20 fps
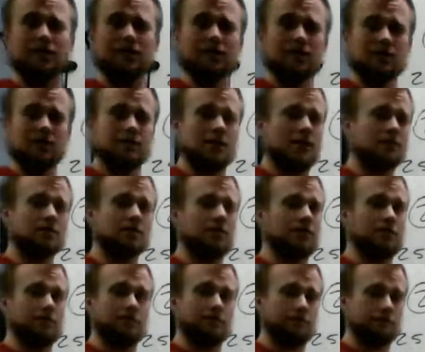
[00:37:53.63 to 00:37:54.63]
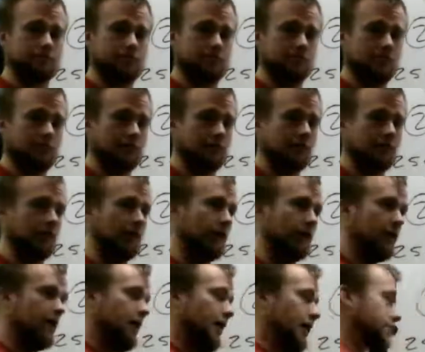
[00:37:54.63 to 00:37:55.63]
Takes nothing.
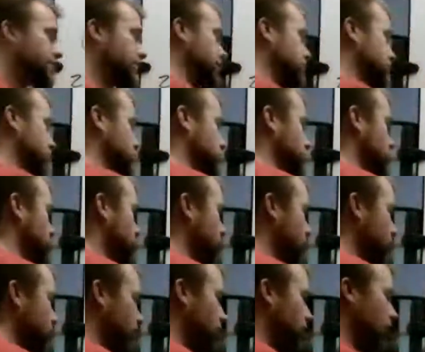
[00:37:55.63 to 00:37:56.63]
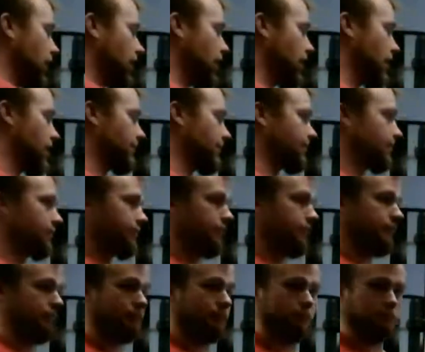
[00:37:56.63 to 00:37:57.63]
Literally, it takes you
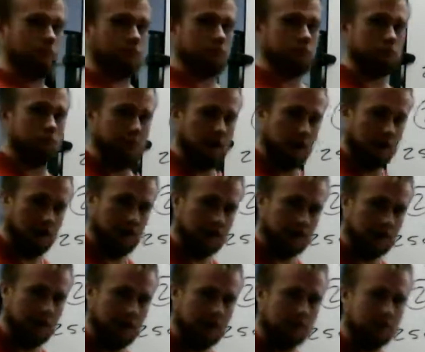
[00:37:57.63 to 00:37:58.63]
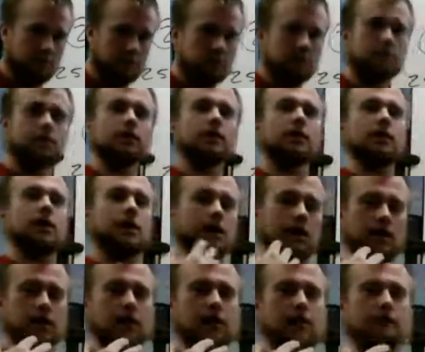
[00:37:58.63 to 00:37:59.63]
writing it down,
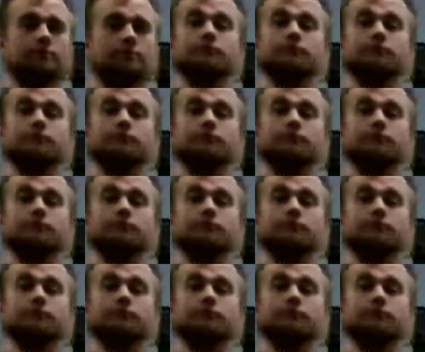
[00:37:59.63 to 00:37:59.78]
eating it.